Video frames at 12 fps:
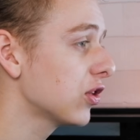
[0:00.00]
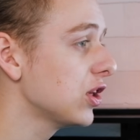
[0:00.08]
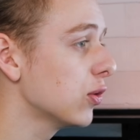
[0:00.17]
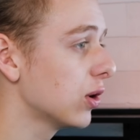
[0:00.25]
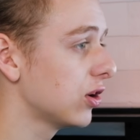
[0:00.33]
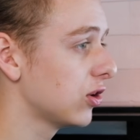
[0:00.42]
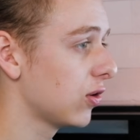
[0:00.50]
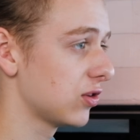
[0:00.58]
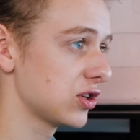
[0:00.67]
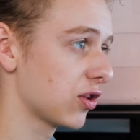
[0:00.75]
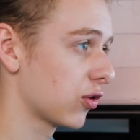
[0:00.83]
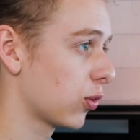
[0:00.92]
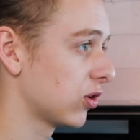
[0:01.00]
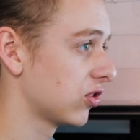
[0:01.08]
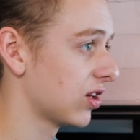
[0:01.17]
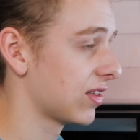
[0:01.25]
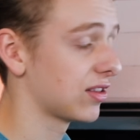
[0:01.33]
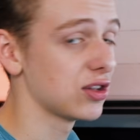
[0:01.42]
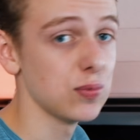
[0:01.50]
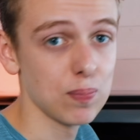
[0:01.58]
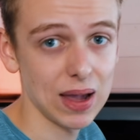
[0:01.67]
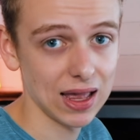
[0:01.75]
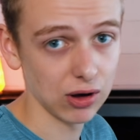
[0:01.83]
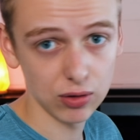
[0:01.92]
thing you want to do is just switch this to
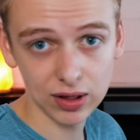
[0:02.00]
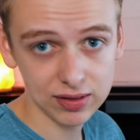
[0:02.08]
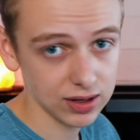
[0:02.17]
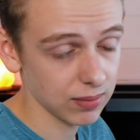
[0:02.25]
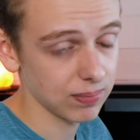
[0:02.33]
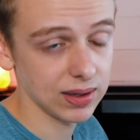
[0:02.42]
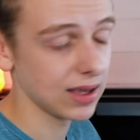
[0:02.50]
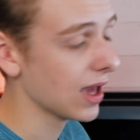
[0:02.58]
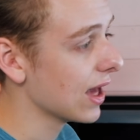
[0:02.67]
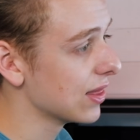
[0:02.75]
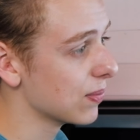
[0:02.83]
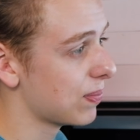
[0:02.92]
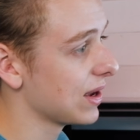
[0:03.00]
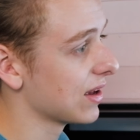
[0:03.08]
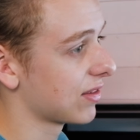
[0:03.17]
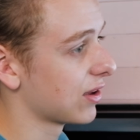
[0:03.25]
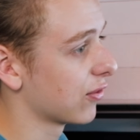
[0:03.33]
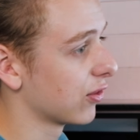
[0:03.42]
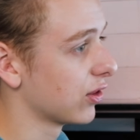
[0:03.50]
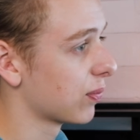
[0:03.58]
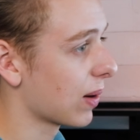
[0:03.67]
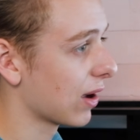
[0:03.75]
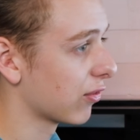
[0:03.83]
manual. That's going to be the biggest difference by